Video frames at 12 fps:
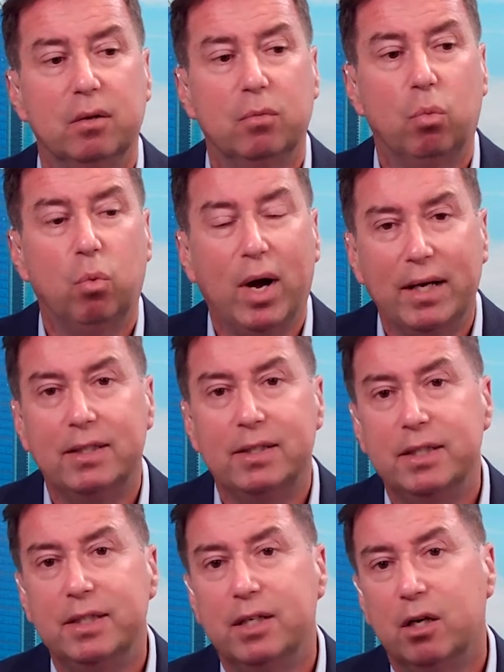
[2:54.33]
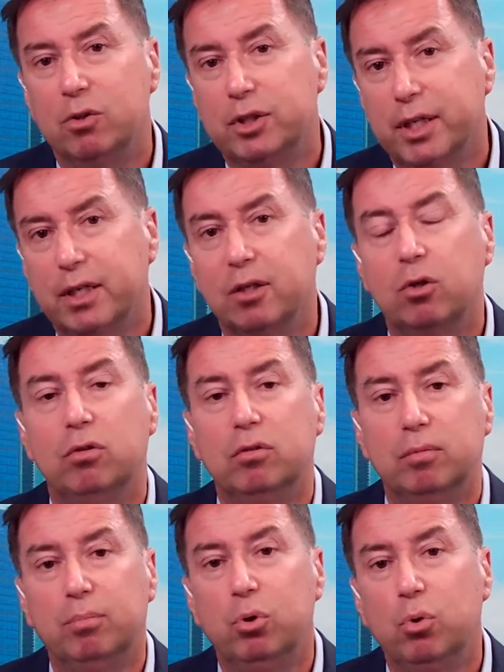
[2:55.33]
one detailed technical
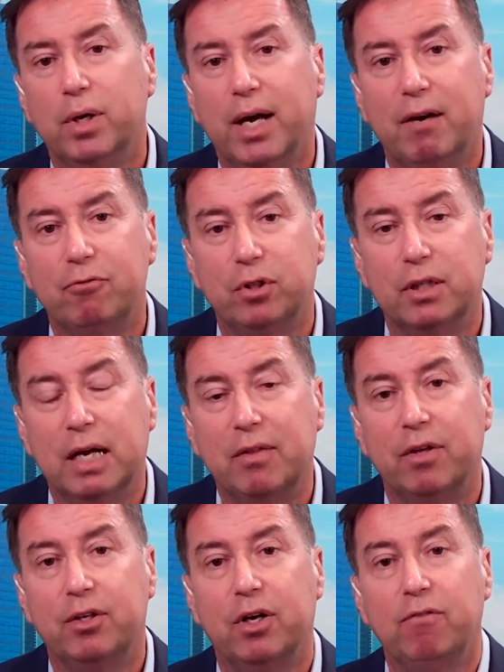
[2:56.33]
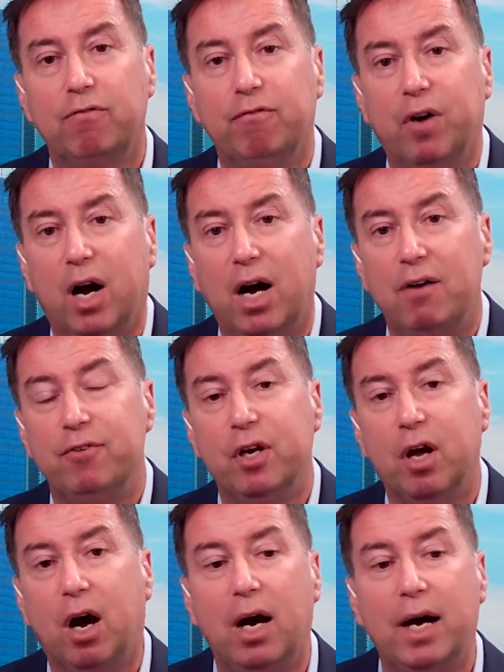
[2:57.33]
report after another, 5
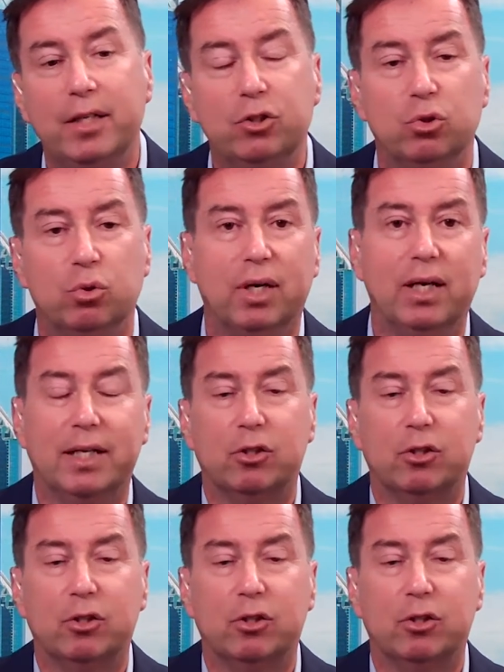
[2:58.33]
nines or